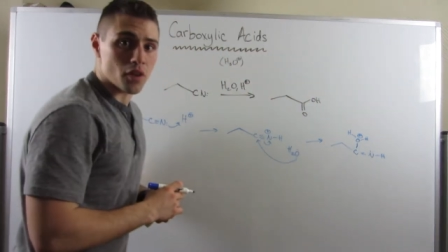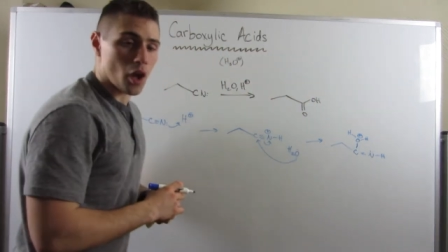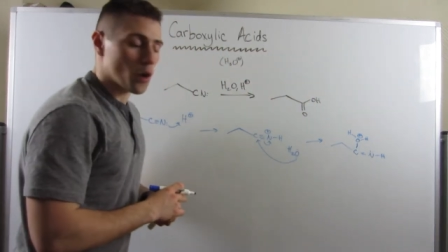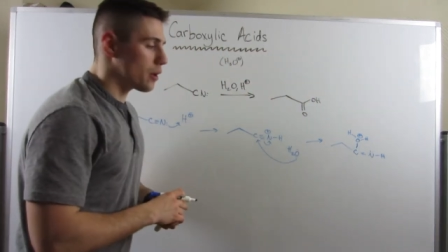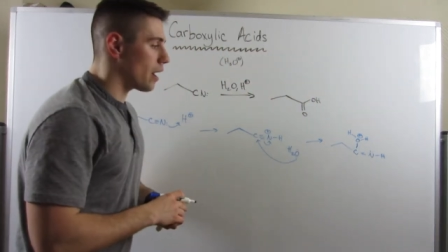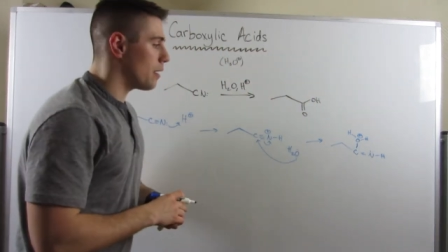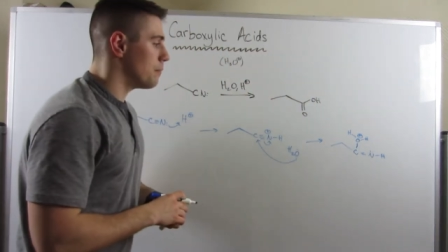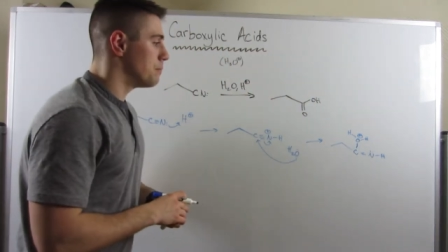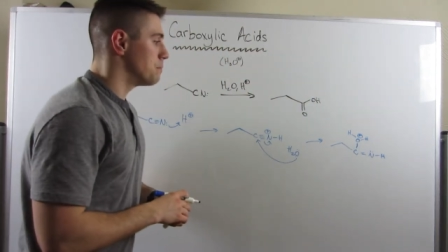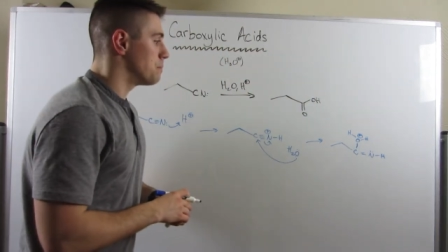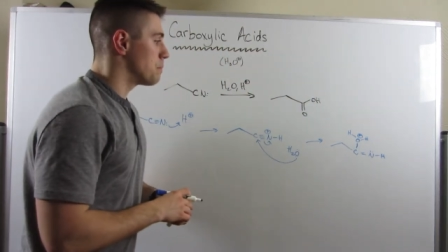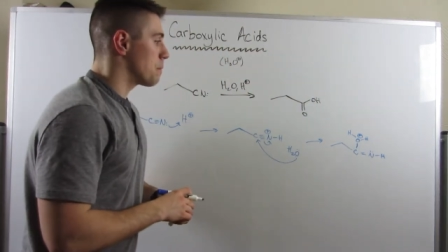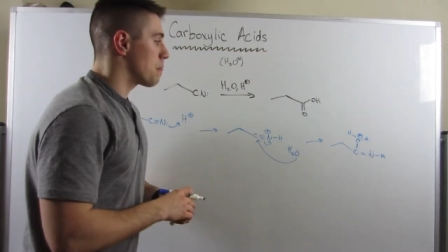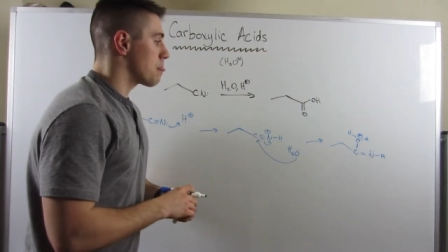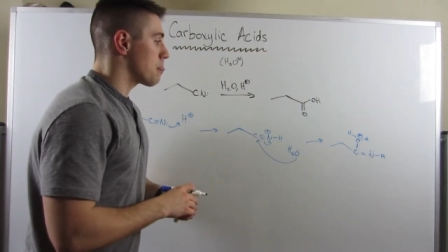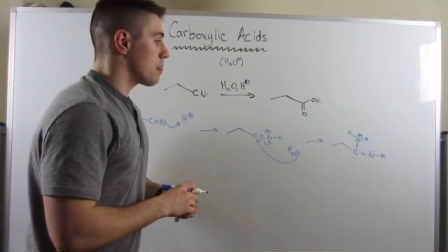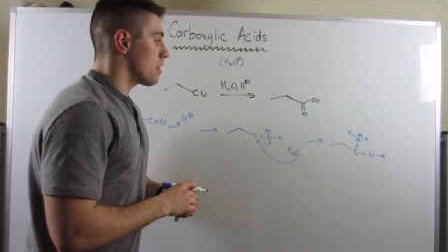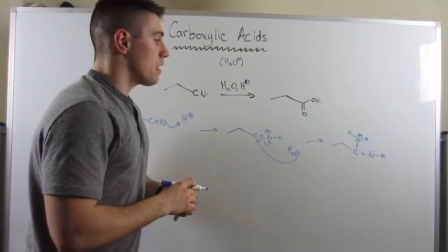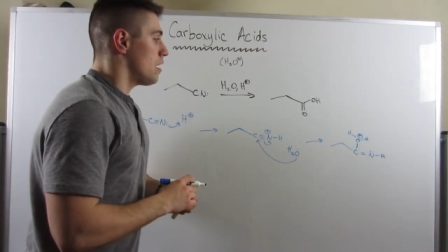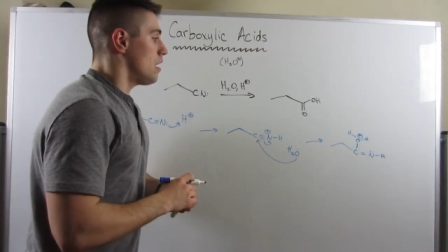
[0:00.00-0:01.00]
Okay?
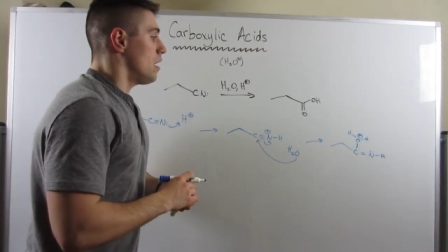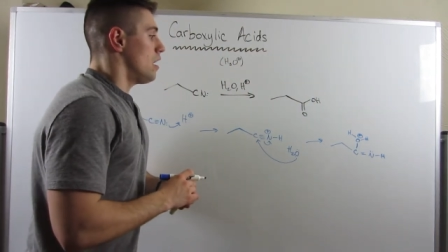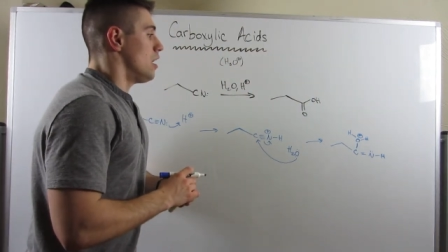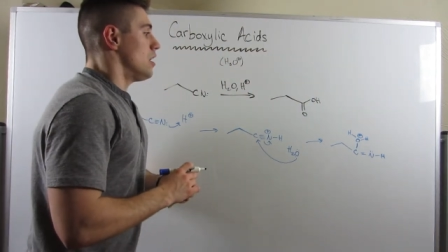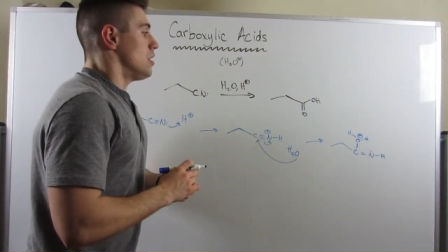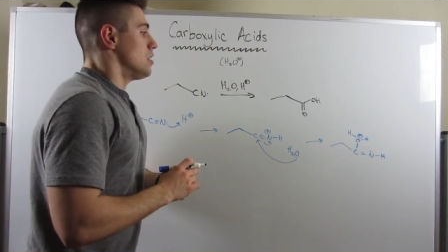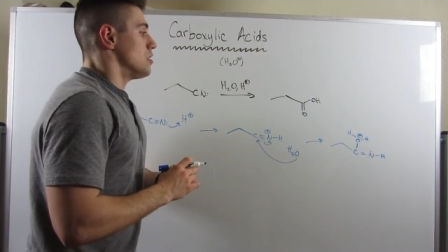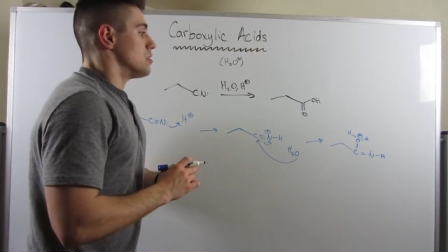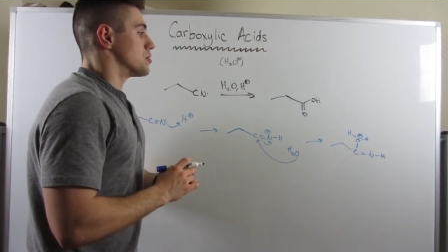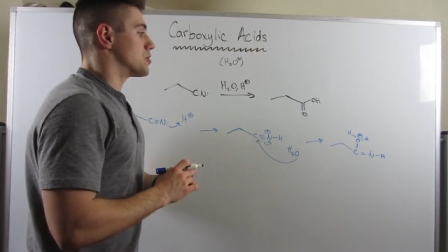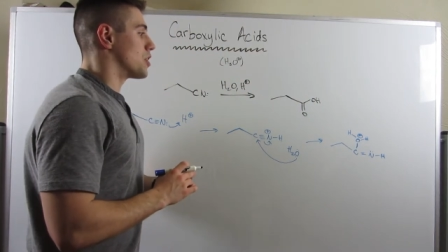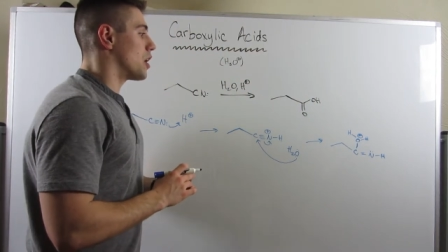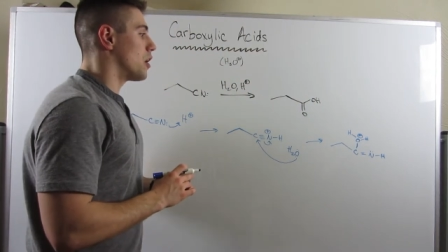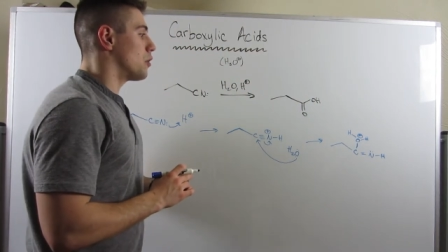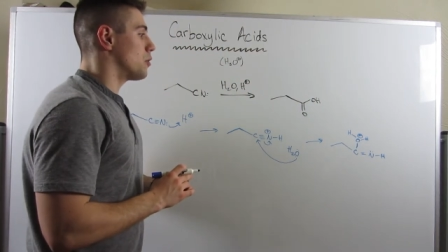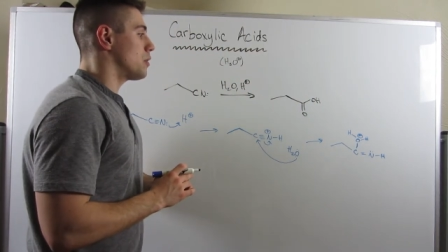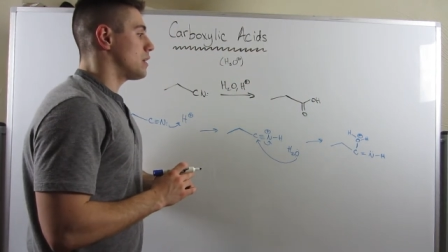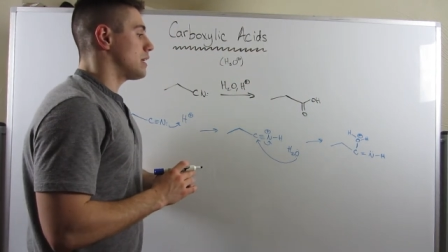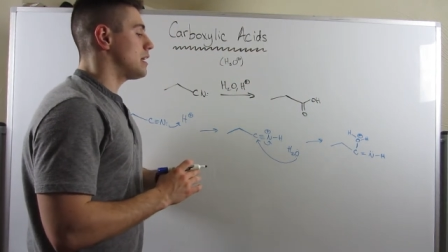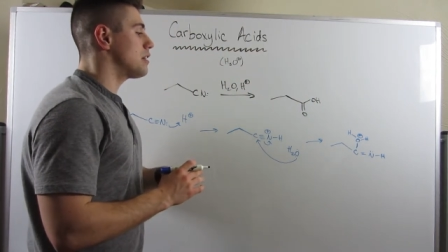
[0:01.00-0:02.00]

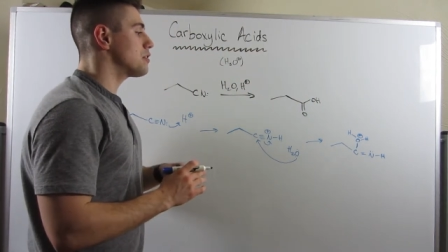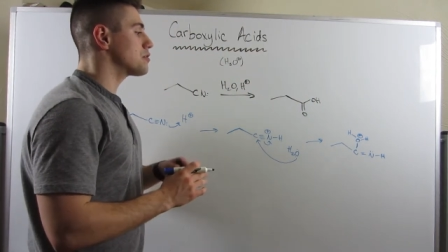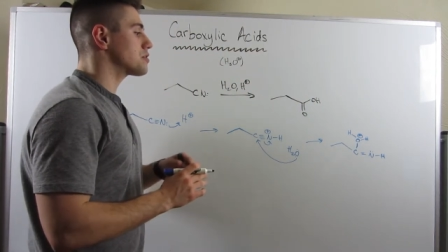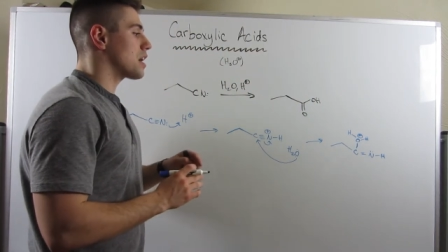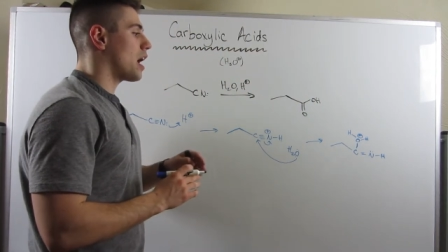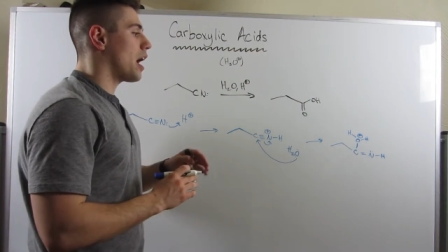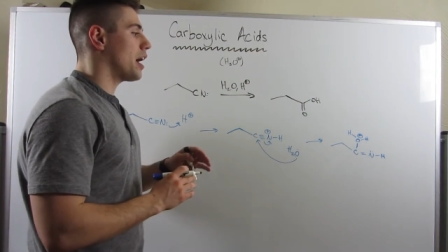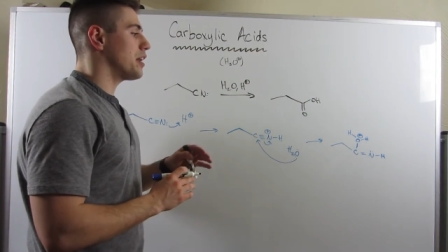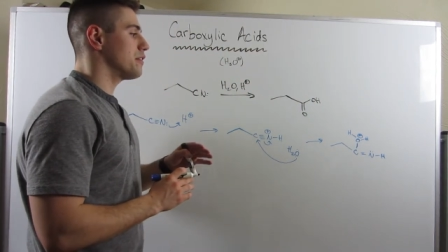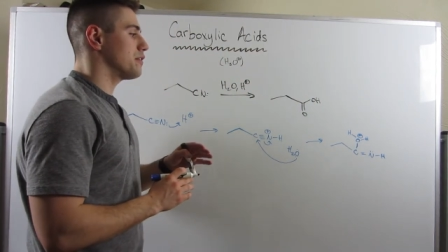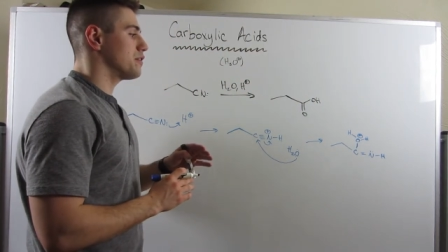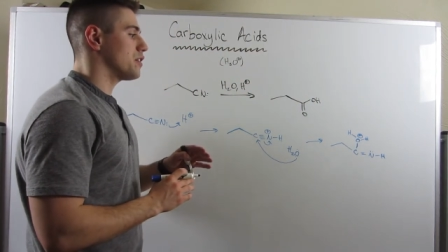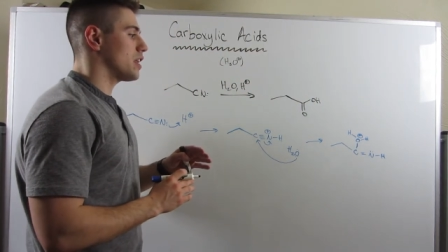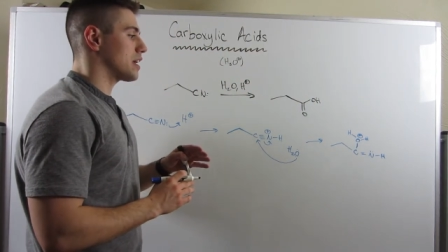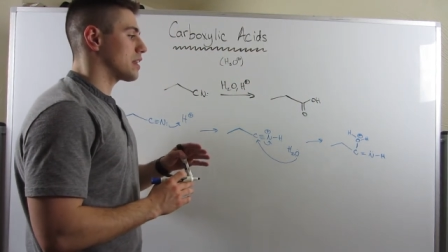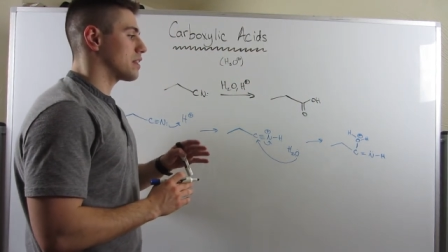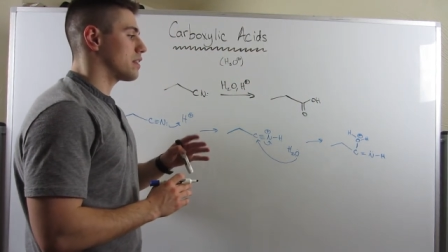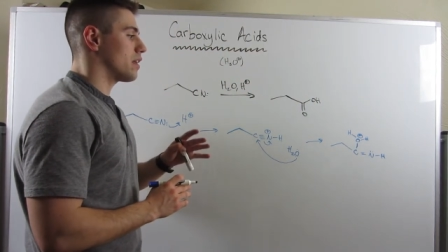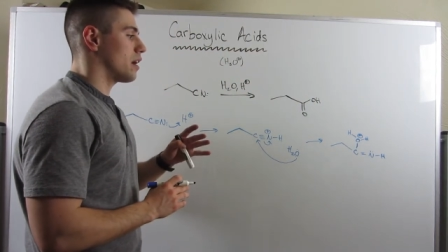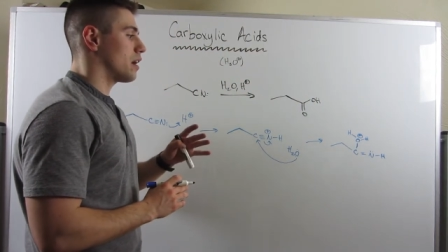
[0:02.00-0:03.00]
So here's kind of
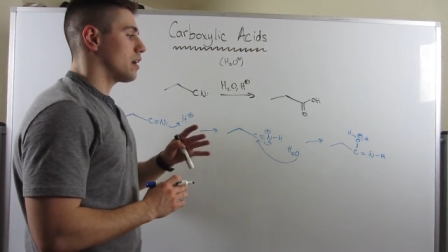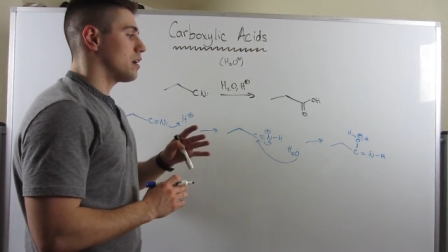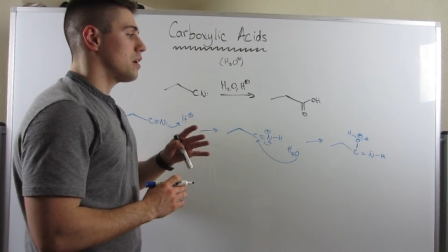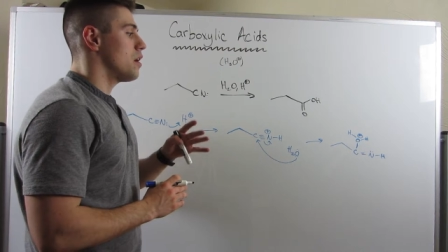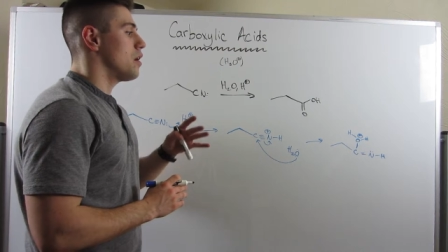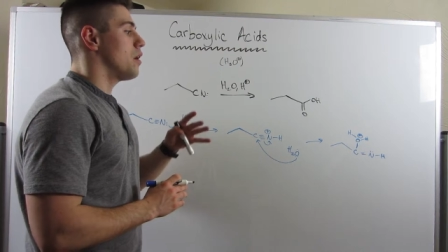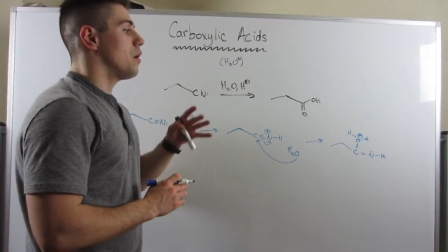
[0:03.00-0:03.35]
like the